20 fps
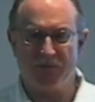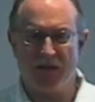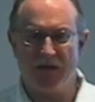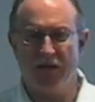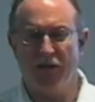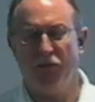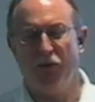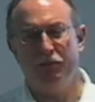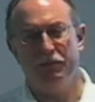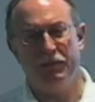
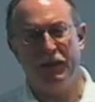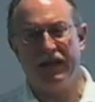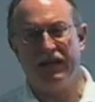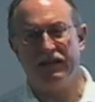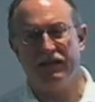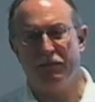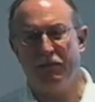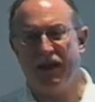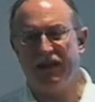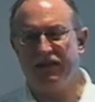The
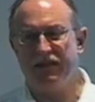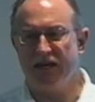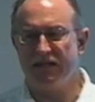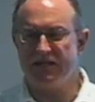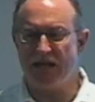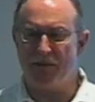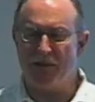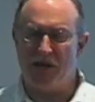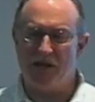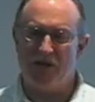main the main thing is
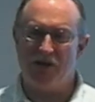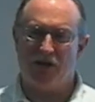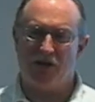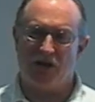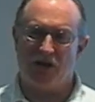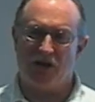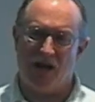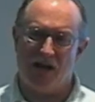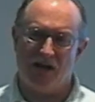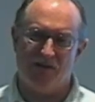I'm, they're
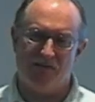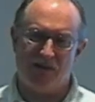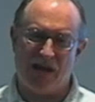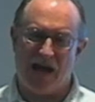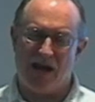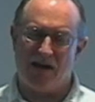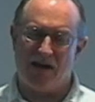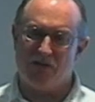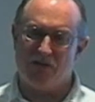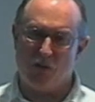kind of
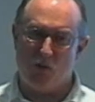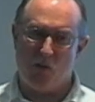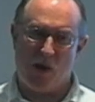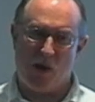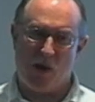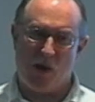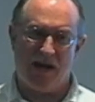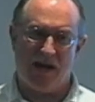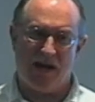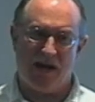out of the
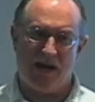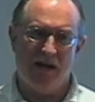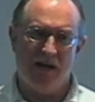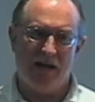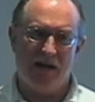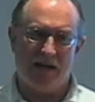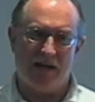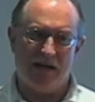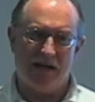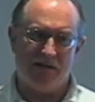way
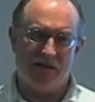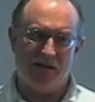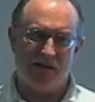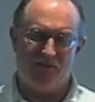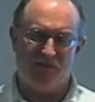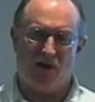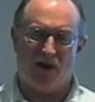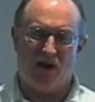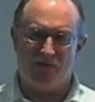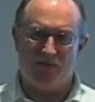and
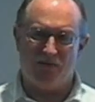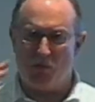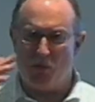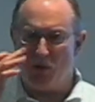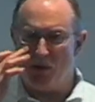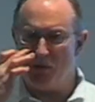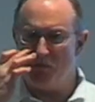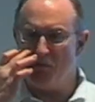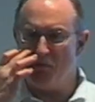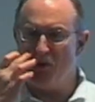far from
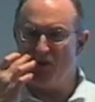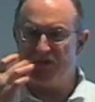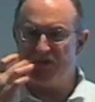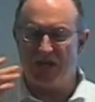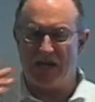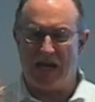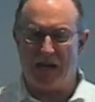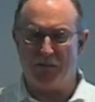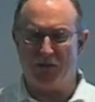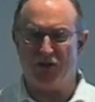where most
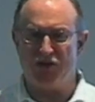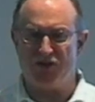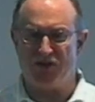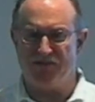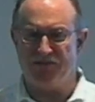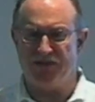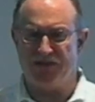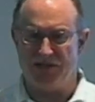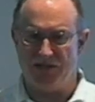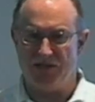of the game industry
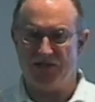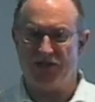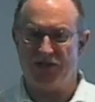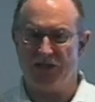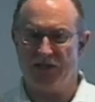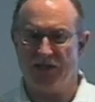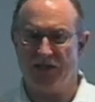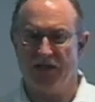visits.